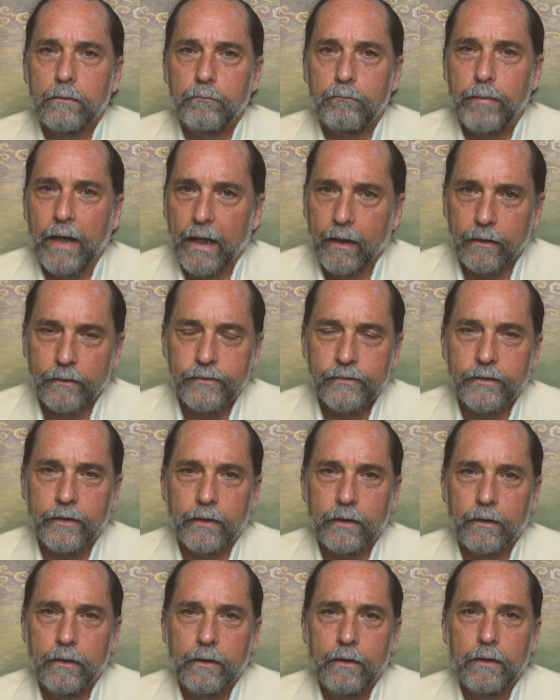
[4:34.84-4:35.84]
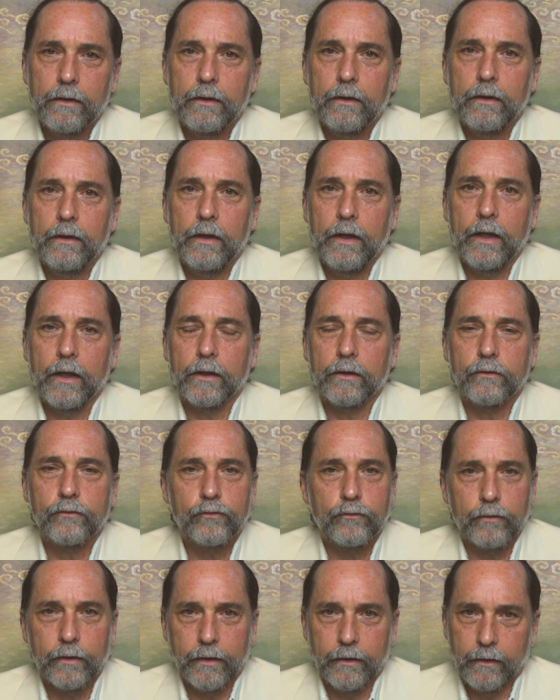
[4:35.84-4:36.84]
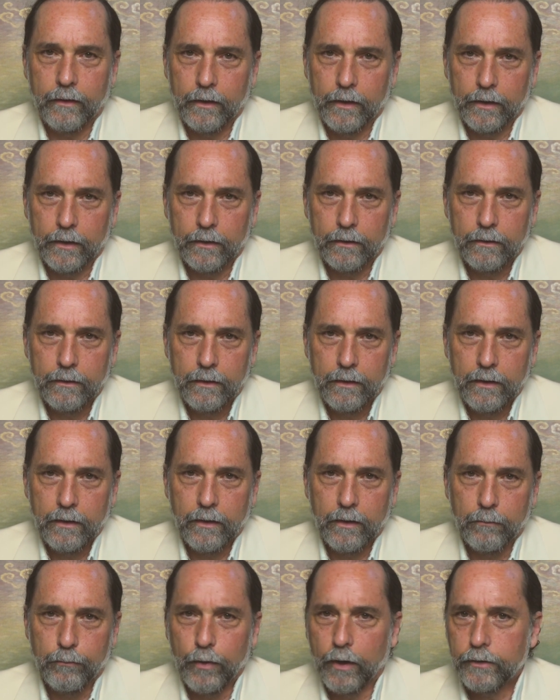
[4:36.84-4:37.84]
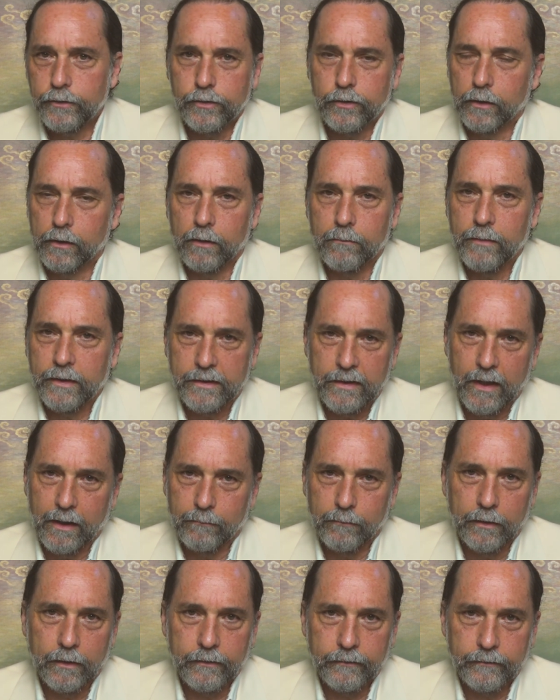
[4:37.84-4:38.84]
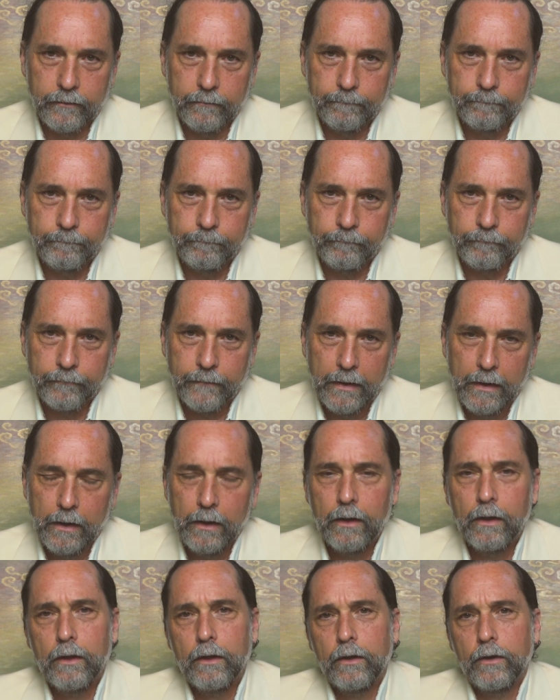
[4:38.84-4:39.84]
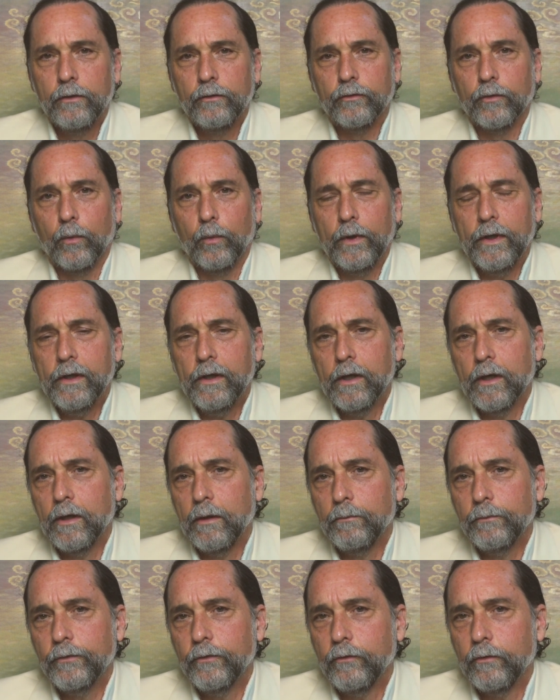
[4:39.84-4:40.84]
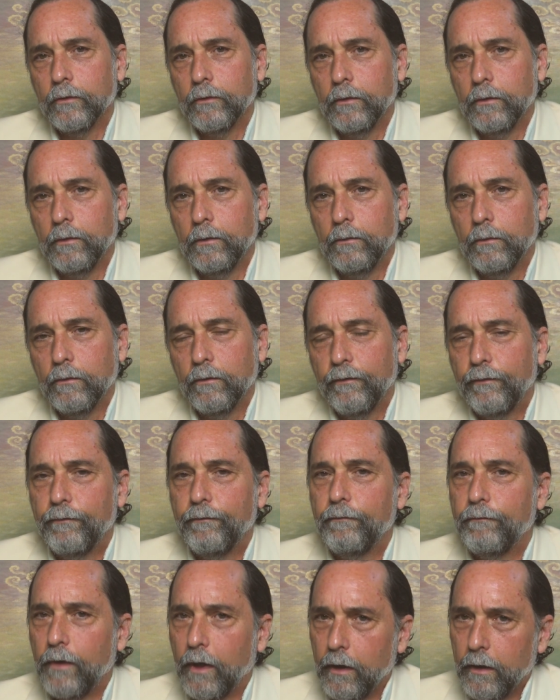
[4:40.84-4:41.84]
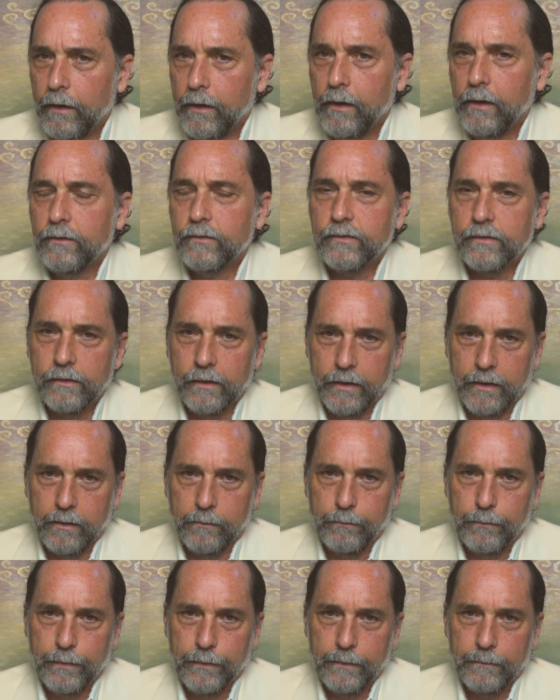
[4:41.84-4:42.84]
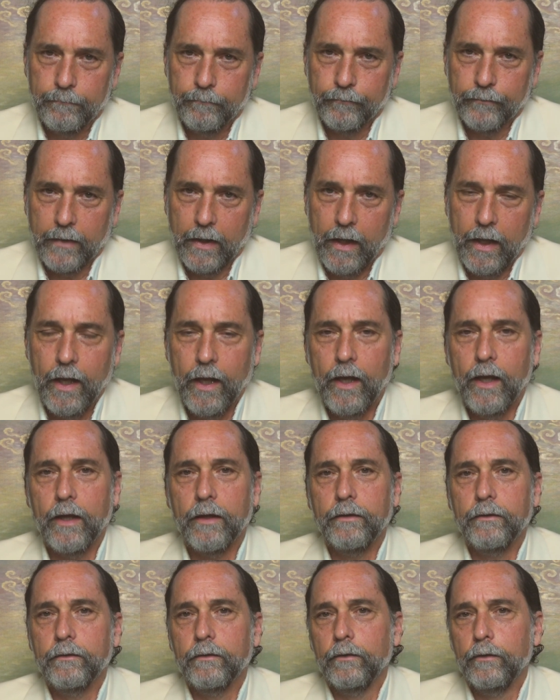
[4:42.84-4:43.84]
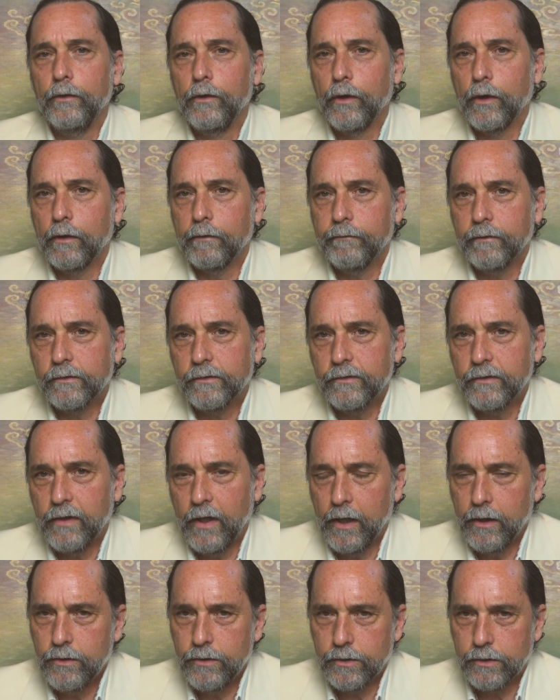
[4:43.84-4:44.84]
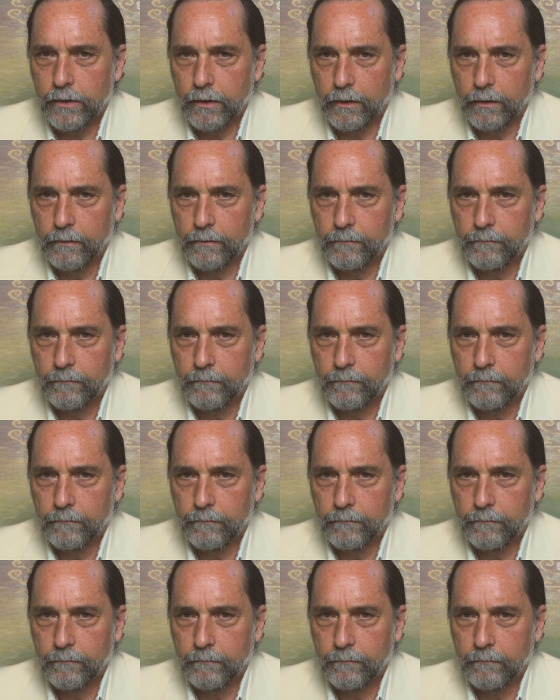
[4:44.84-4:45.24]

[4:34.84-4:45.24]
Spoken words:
balancing and strengthening the blood sugar metabolism. So when it comes to falling asleep and nervous tension,